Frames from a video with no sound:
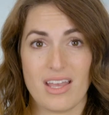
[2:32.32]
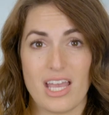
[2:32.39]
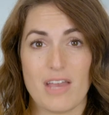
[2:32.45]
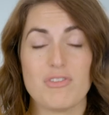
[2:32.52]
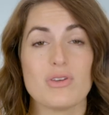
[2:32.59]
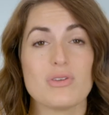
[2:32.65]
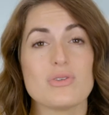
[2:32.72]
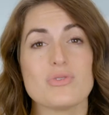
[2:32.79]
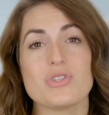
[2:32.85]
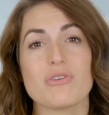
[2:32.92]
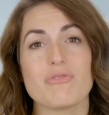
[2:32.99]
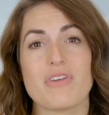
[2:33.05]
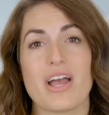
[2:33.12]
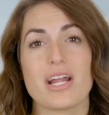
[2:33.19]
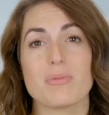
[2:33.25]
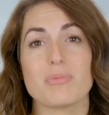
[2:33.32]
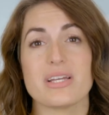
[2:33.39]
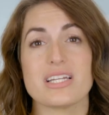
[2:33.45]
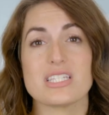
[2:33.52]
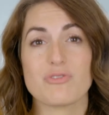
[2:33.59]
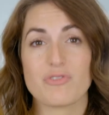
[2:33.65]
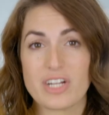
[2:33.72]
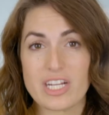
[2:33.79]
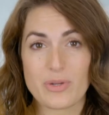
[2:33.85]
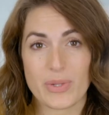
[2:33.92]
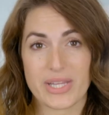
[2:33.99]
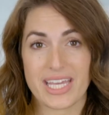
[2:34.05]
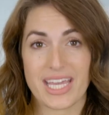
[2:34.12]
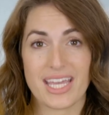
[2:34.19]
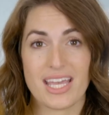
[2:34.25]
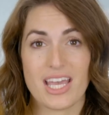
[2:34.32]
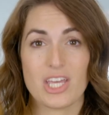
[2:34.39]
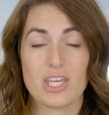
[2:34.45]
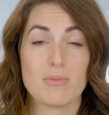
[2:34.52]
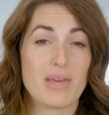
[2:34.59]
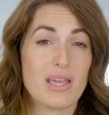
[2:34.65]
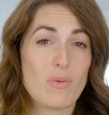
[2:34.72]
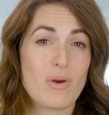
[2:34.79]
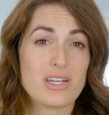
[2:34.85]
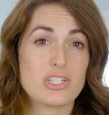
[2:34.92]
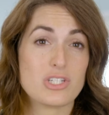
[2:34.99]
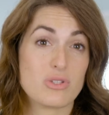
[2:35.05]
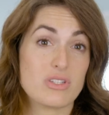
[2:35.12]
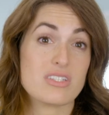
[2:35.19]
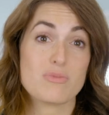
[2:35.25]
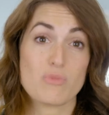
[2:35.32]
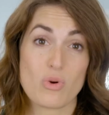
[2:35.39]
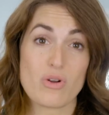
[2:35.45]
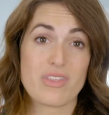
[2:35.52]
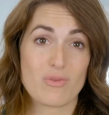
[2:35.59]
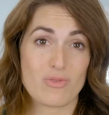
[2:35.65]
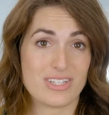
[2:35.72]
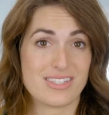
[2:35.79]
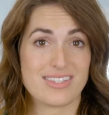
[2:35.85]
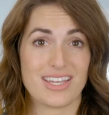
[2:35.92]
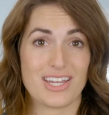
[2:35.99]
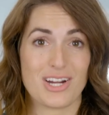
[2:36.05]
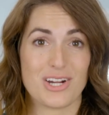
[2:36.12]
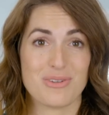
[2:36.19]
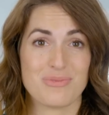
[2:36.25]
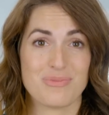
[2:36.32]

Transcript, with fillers: If you use your fireplace frequently, you may want to do this more than once a year.